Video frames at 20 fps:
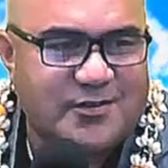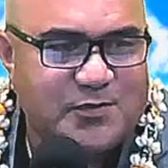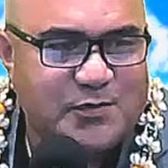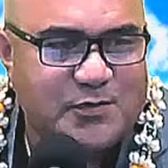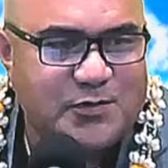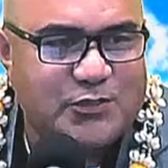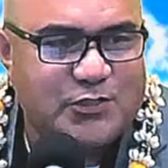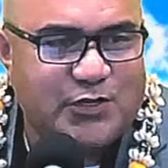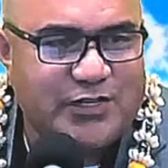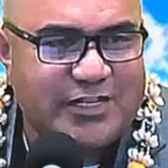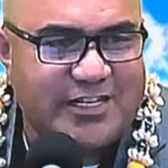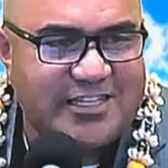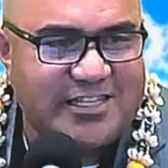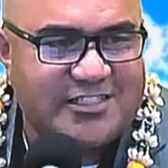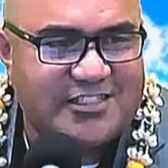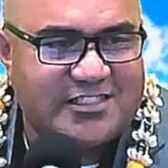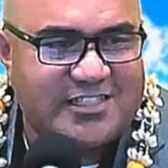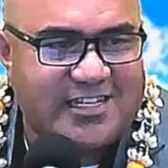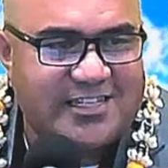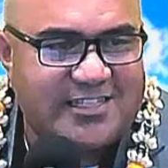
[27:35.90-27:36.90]
who tuned in
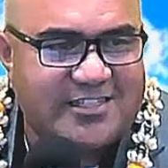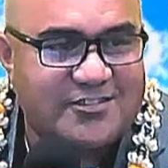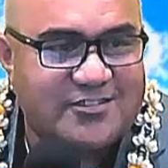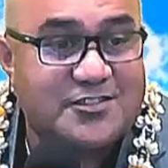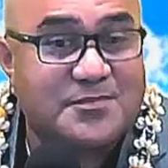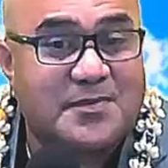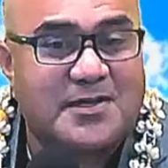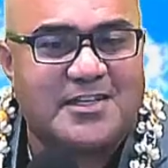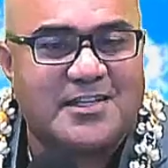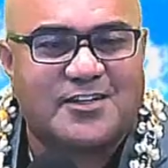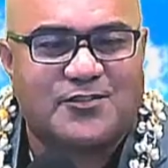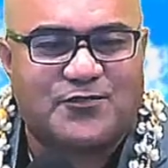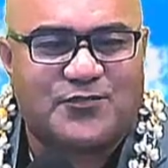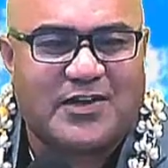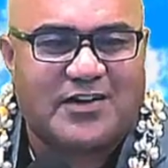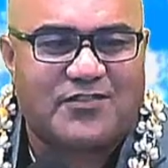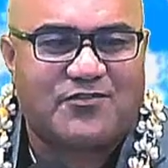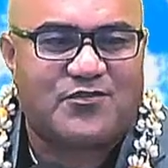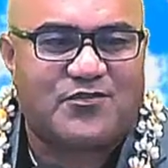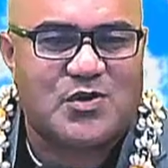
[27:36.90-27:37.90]
tonight. Ismail
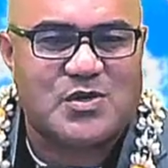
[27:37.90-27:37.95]
Faf.